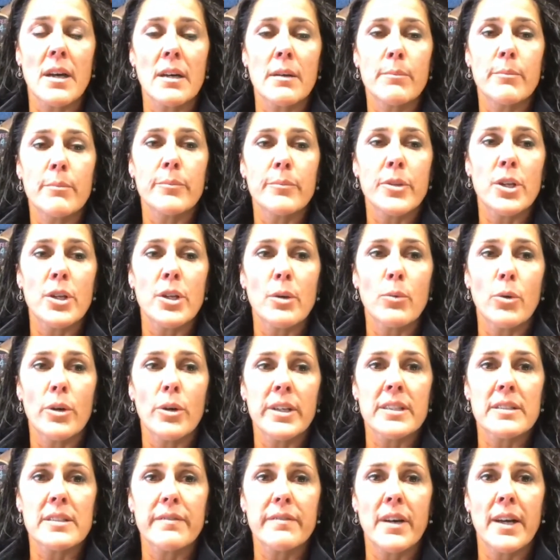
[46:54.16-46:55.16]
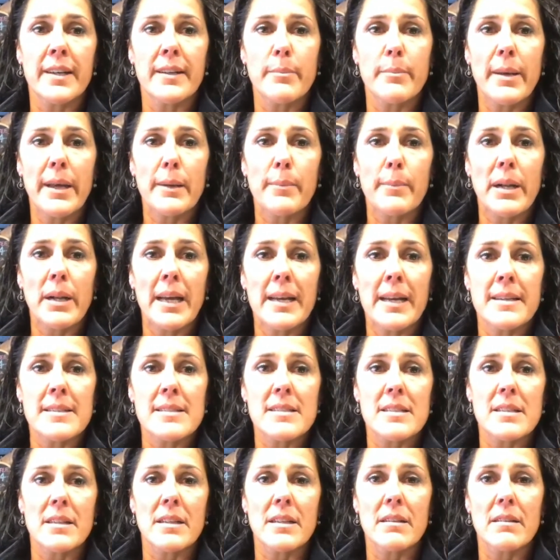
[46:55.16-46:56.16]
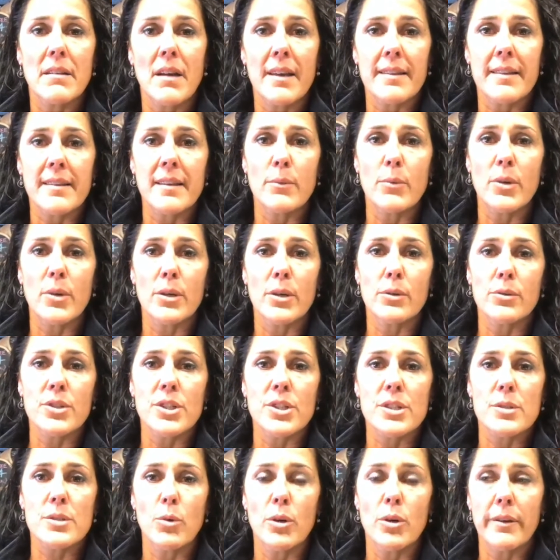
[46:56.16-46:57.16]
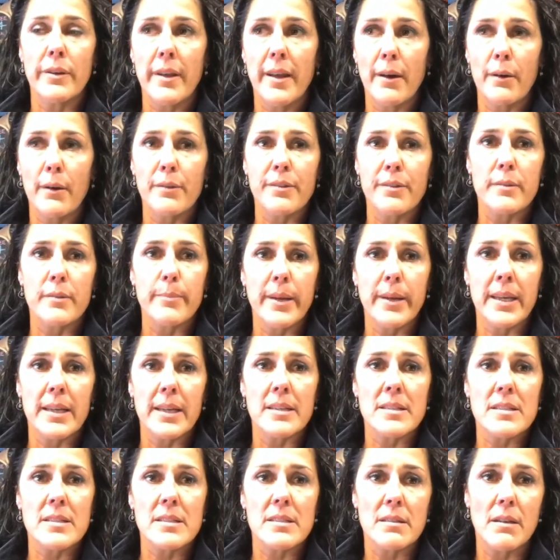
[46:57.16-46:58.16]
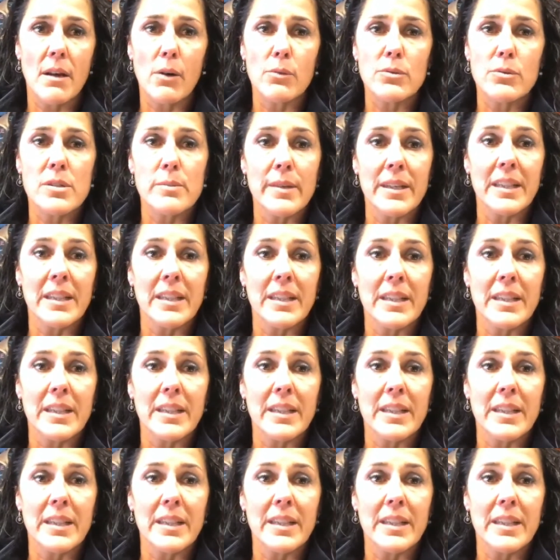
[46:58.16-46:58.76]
wanting to find a better place. And I think we all just want health and peace ultimately.